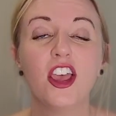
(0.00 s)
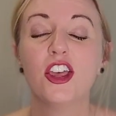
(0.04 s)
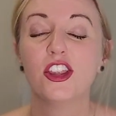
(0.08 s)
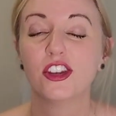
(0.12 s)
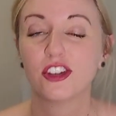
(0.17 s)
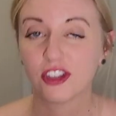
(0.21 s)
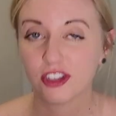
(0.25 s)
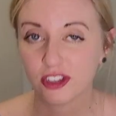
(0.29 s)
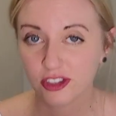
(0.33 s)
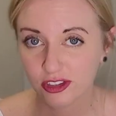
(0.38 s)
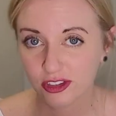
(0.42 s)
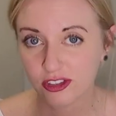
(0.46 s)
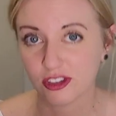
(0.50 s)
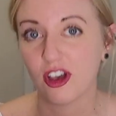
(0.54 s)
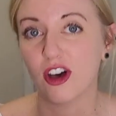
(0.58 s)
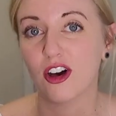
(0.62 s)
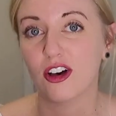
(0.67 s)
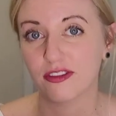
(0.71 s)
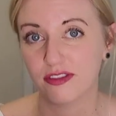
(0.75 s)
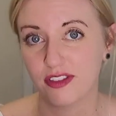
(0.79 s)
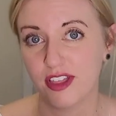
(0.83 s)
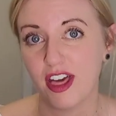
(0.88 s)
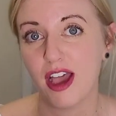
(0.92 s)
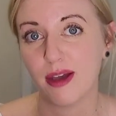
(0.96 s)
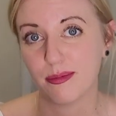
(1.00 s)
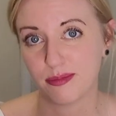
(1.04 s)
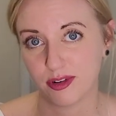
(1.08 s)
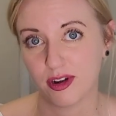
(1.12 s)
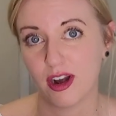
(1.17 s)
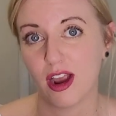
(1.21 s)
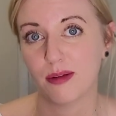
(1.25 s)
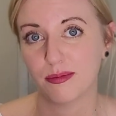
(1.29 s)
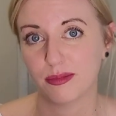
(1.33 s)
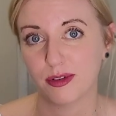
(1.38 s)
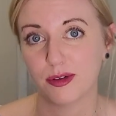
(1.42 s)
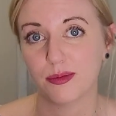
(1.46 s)
to solve that
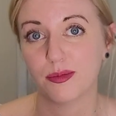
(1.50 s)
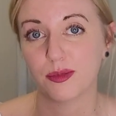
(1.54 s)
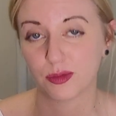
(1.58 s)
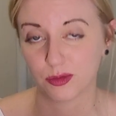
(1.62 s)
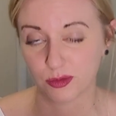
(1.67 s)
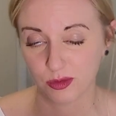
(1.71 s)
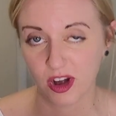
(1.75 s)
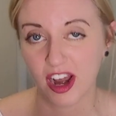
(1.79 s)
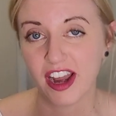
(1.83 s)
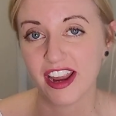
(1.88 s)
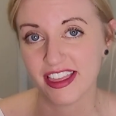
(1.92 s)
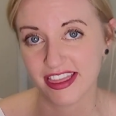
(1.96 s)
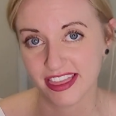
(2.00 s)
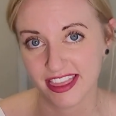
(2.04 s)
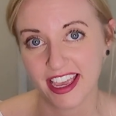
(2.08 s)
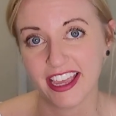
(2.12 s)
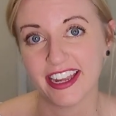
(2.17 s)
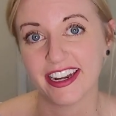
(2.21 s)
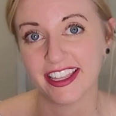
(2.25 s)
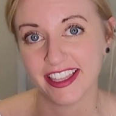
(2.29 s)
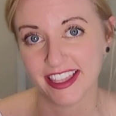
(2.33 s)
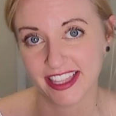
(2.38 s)
problem right then and